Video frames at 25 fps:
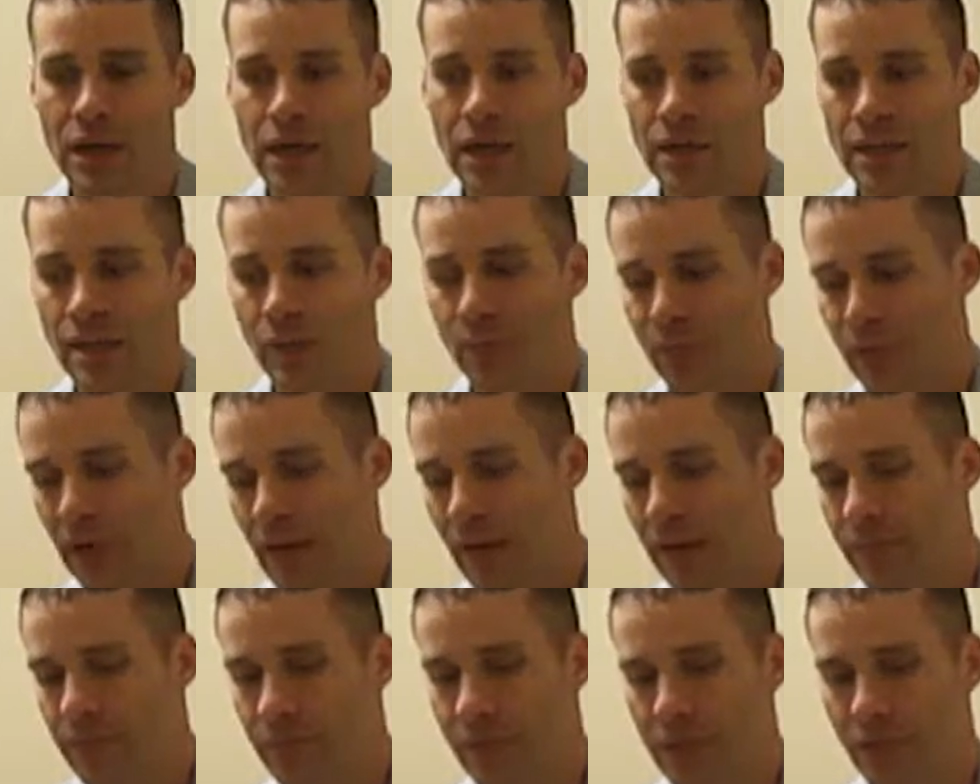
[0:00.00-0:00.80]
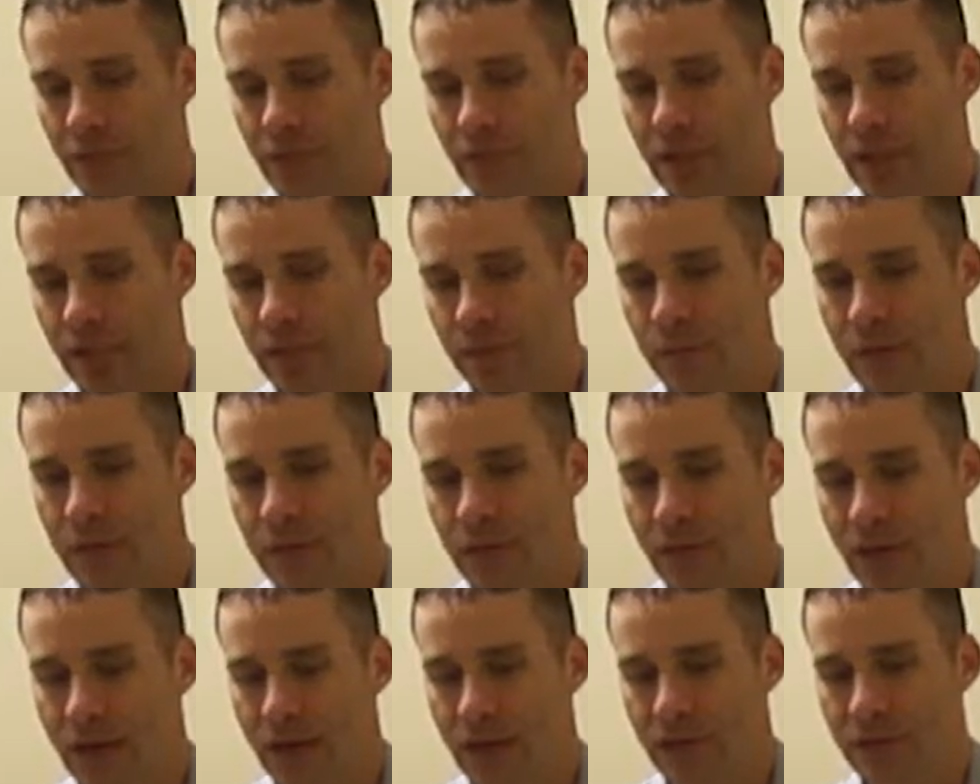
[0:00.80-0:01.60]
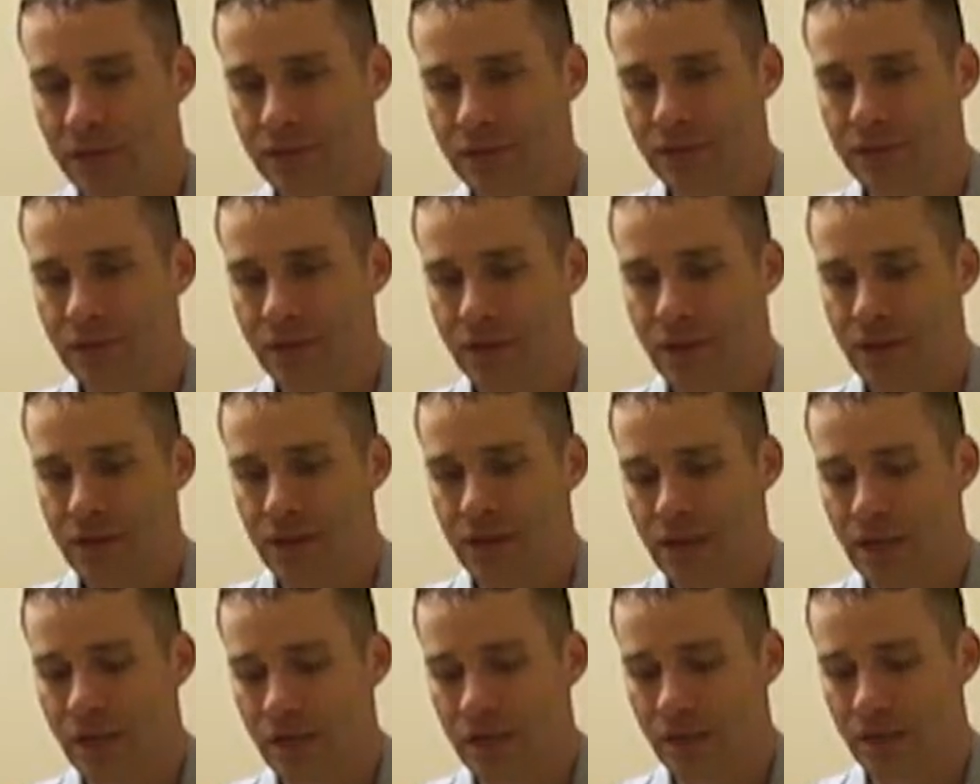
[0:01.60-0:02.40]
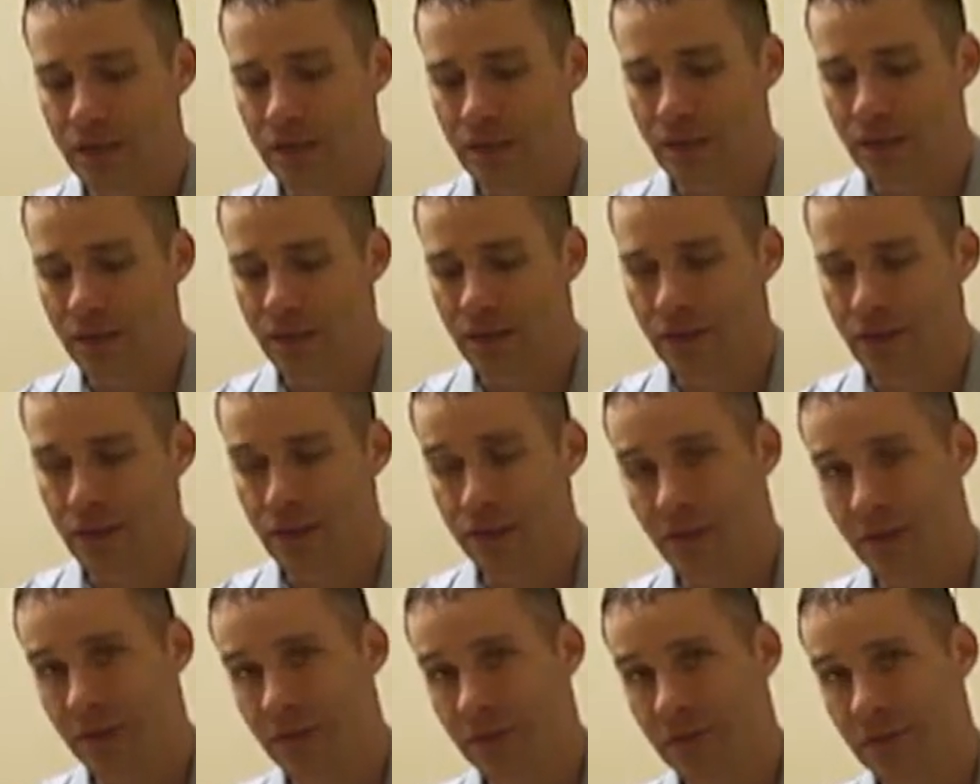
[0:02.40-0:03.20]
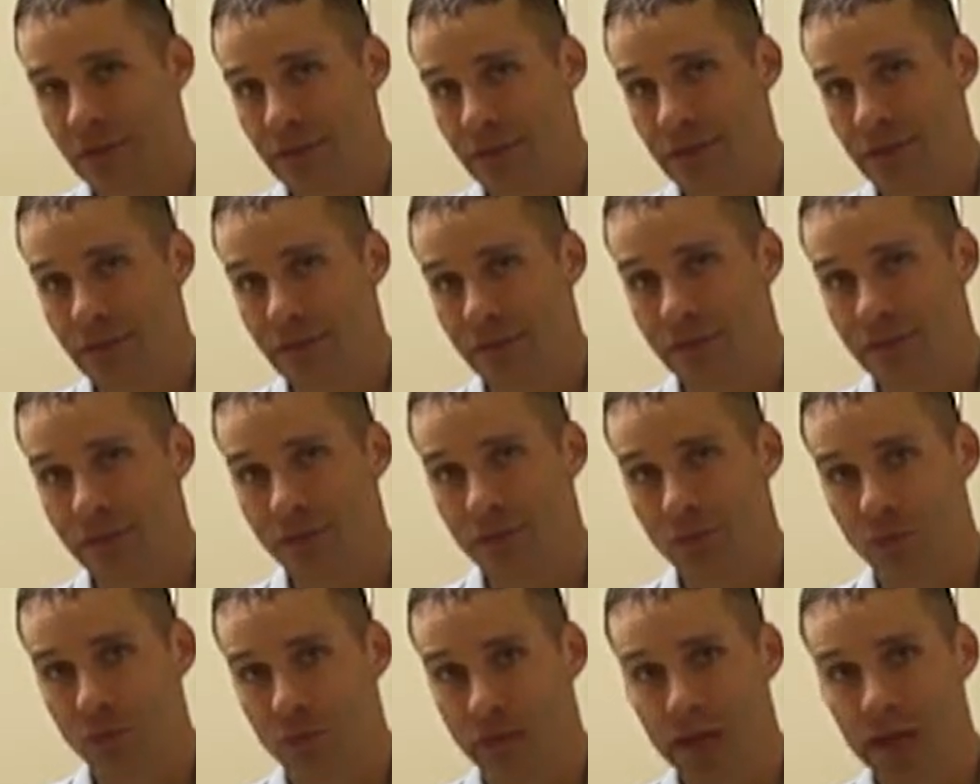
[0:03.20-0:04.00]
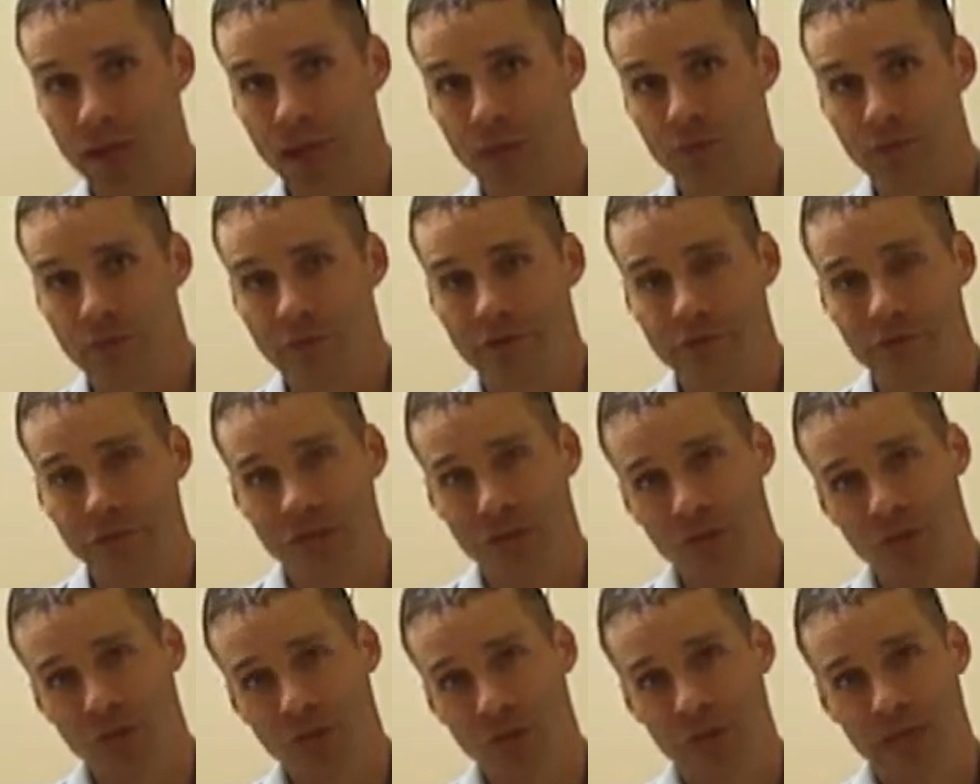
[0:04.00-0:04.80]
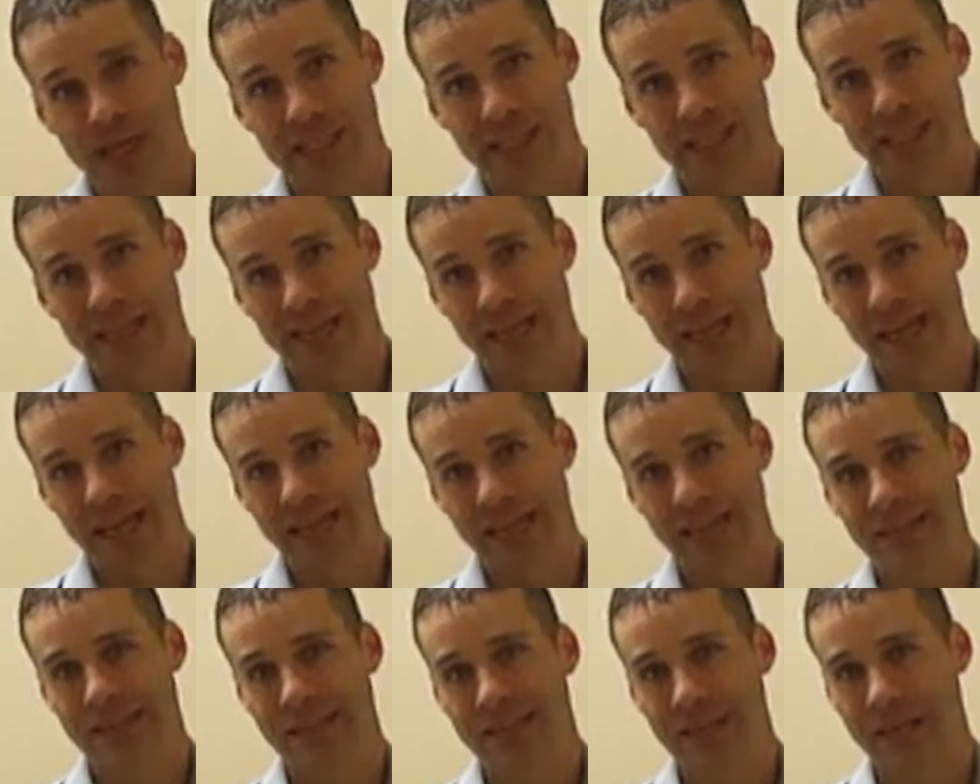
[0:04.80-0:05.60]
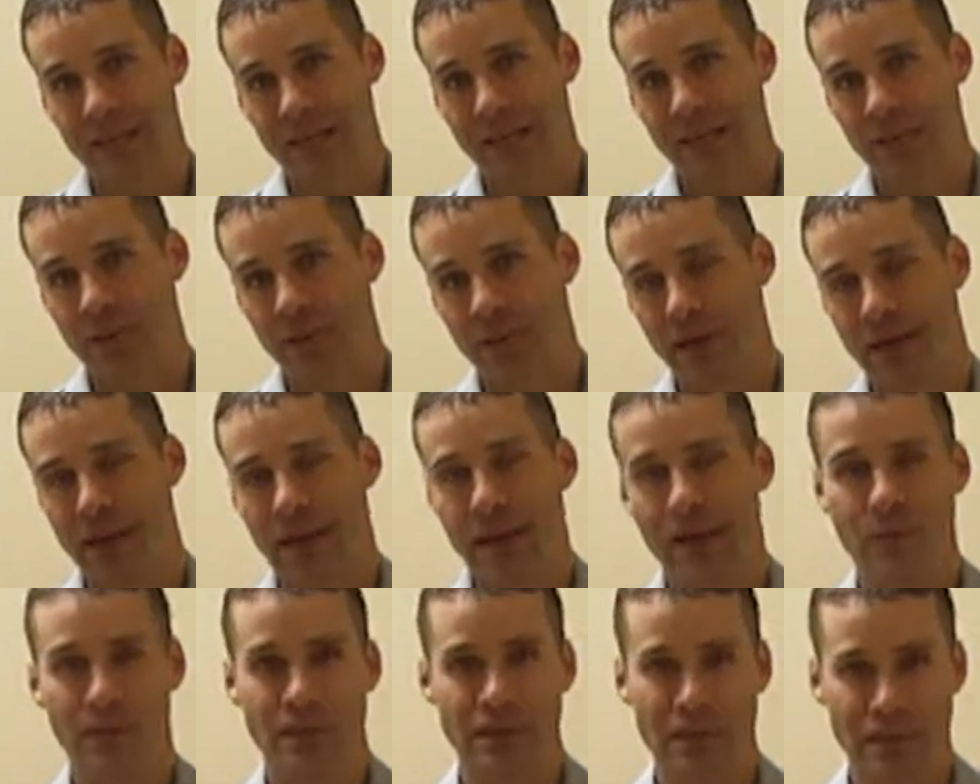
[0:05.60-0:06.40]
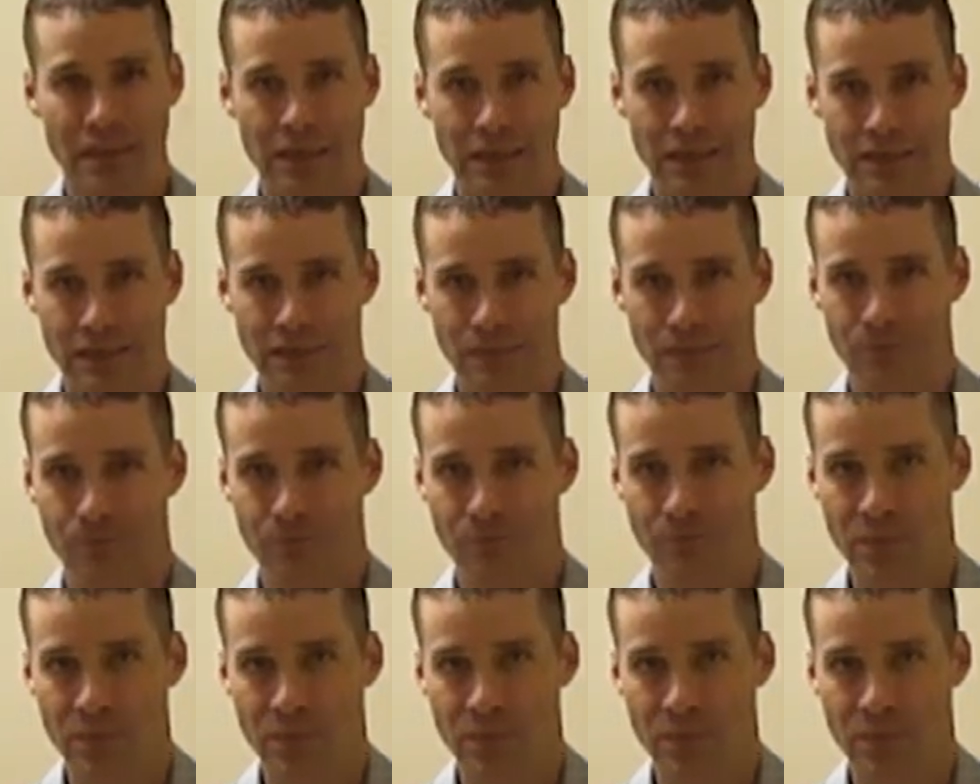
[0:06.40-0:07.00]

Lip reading: And the problem that we come across in this is what I refer to as landscape amnesia.